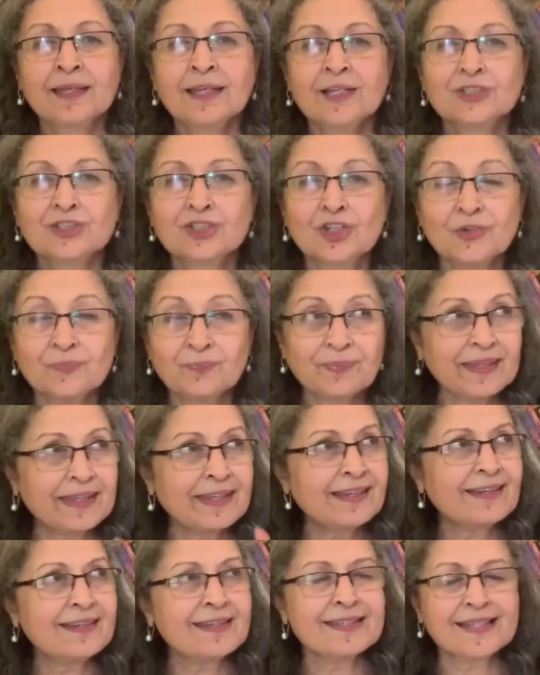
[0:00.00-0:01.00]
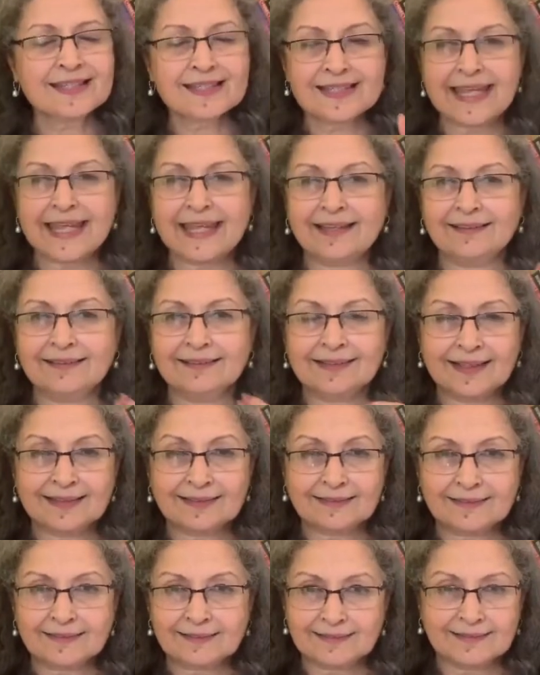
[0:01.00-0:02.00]
So here is a tale
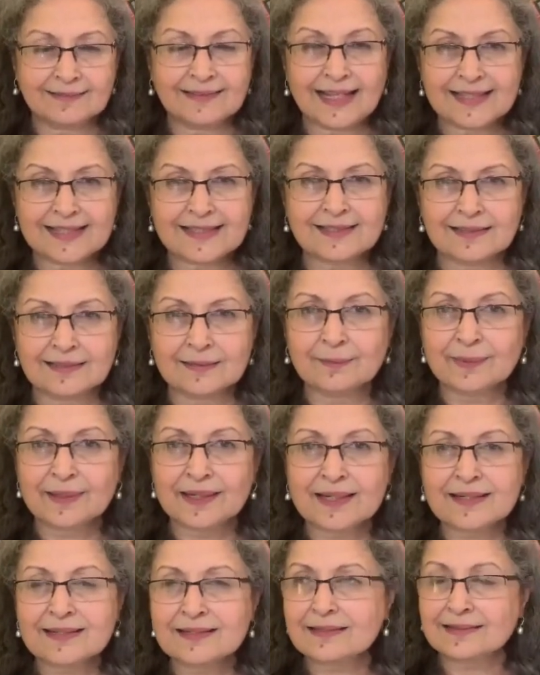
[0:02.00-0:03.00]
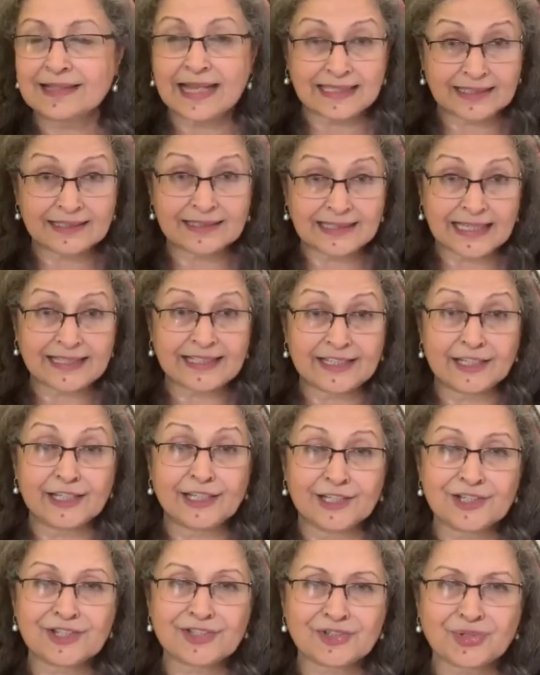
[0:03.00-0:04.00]
that Sternberg can
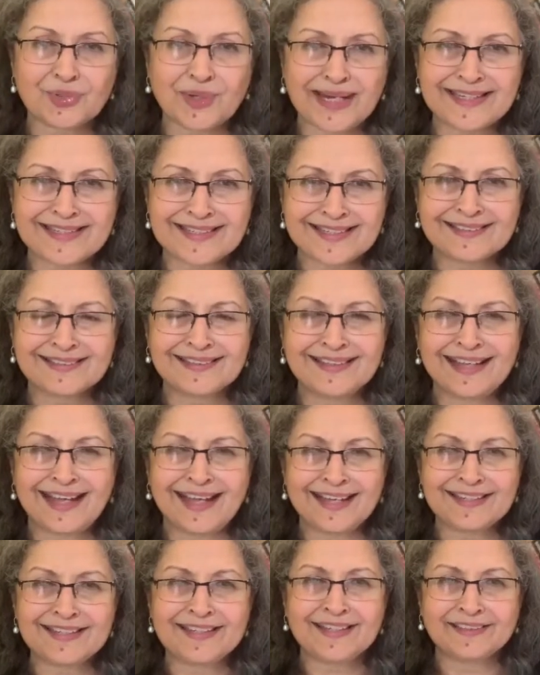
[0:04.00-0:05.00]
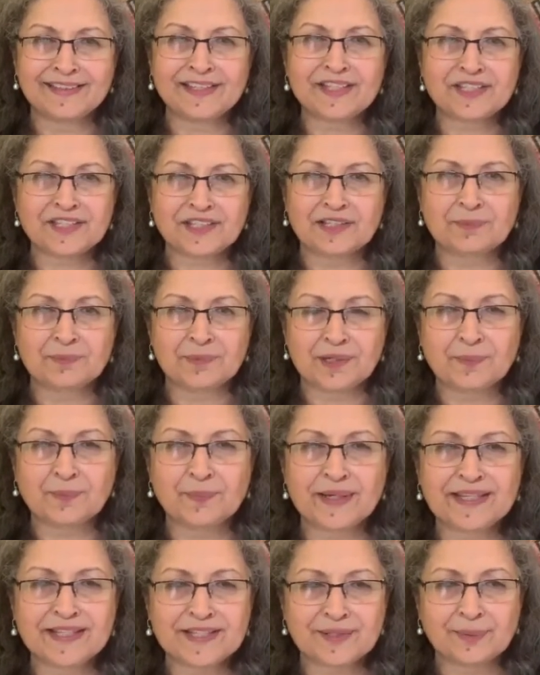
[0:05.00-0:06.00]
illustrate the idea that Sternberg
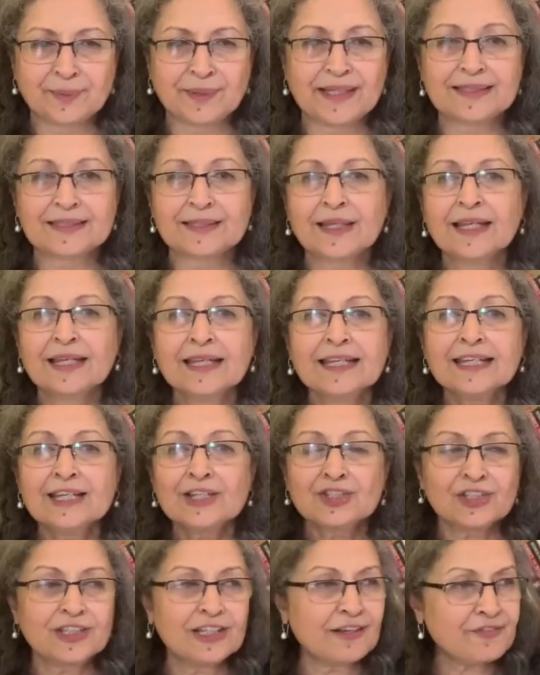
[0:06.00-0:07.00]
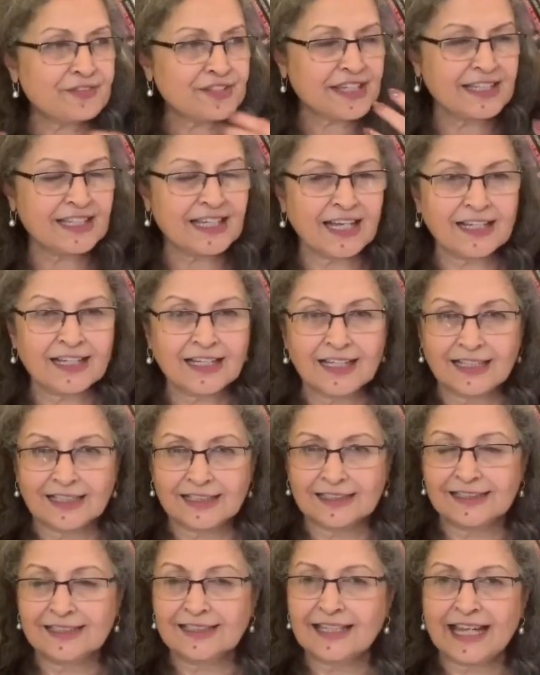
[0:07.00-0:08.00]
brings to us. So here was a young
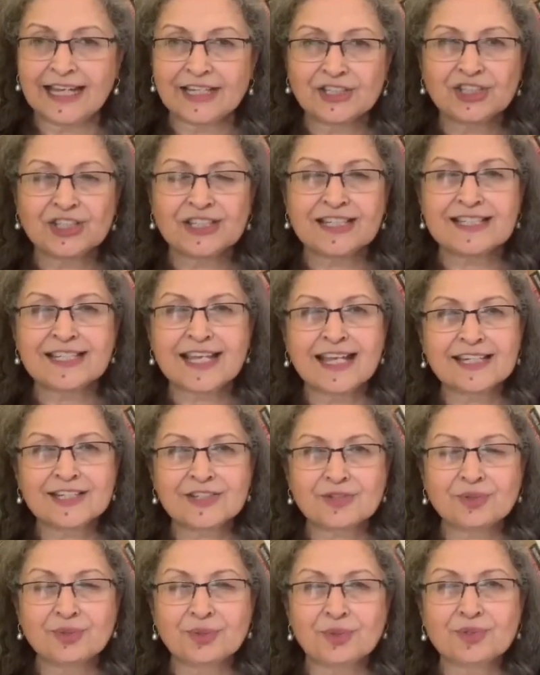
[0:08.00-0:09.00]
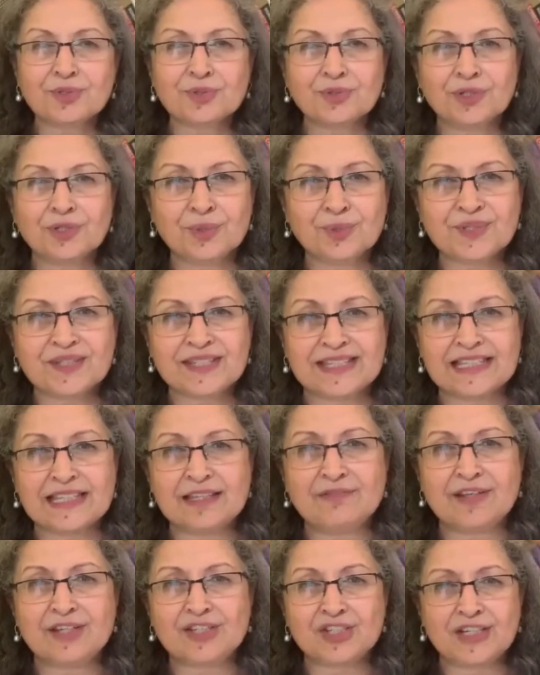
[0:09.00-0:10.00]
girl, and she decided to go to a
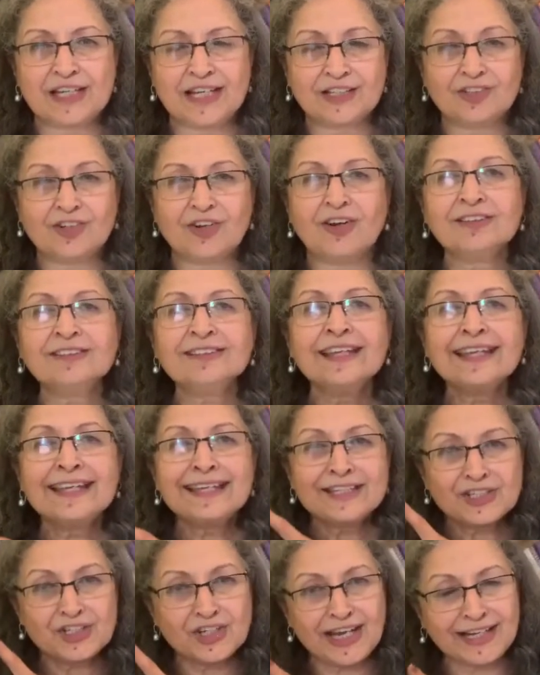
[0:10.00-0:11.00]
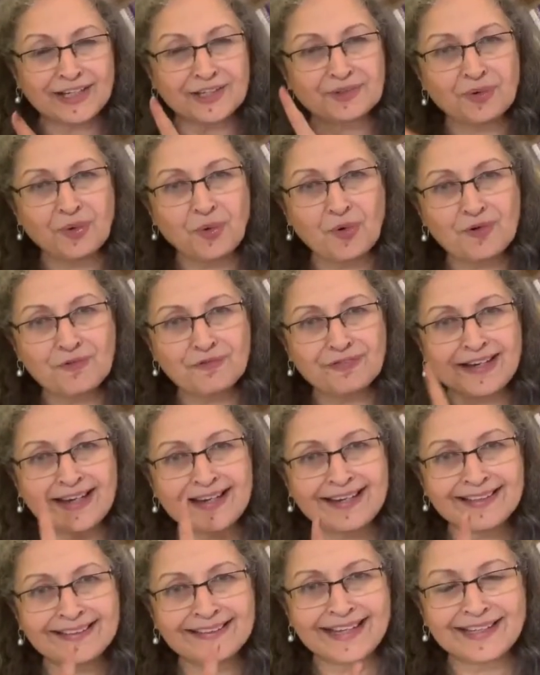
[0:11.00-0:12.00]
city where she had gone. She had an old
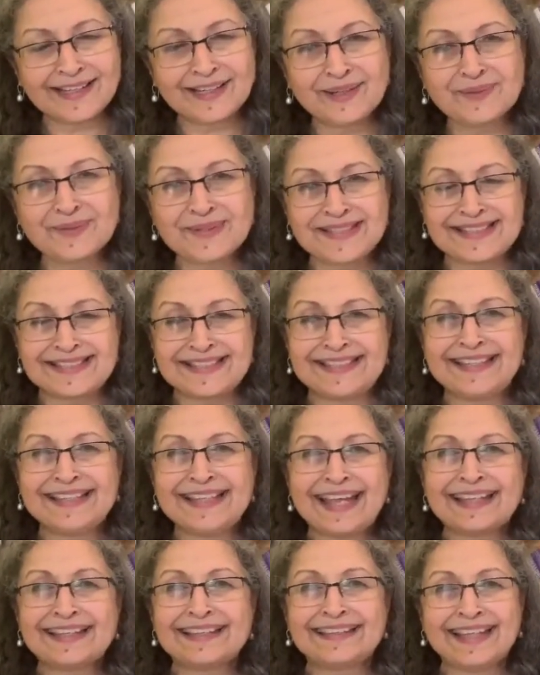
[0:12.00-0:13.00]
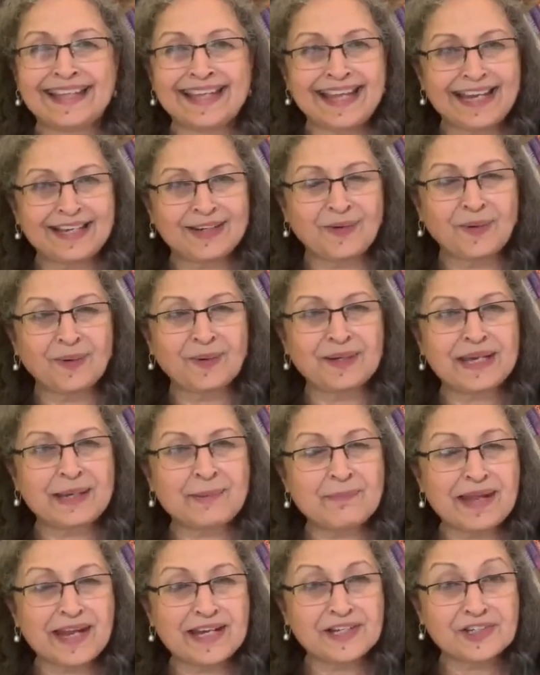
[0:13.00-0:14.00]
friend in that new city, and they had already
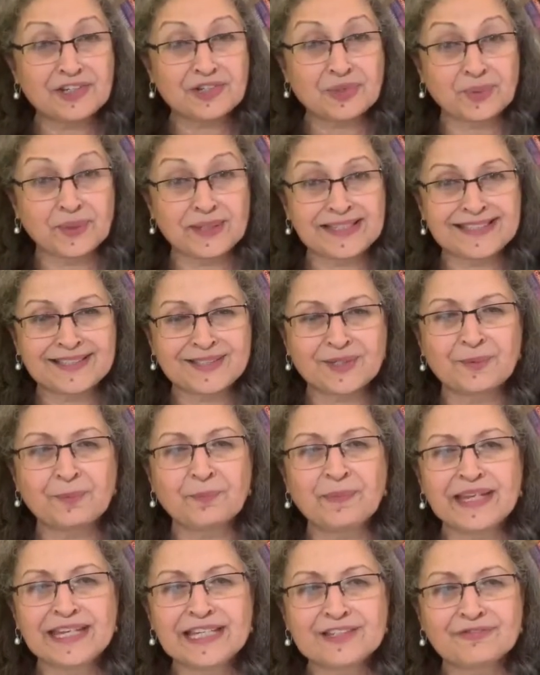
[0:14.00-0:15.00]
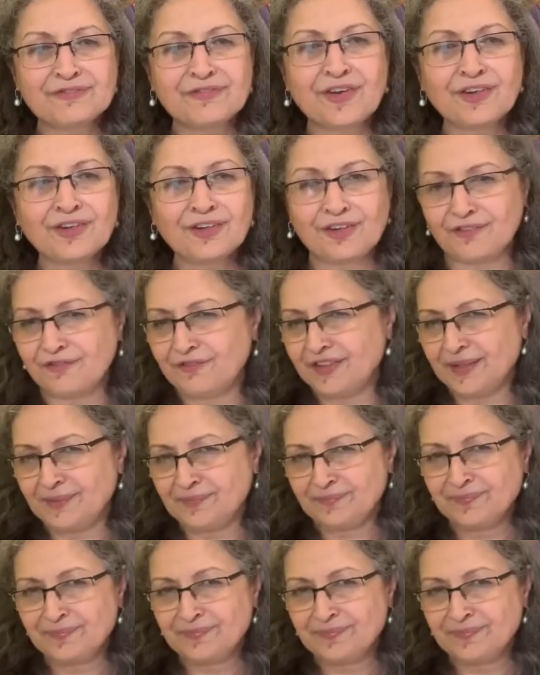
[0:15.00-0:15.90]
made a tryst to meet for coffee.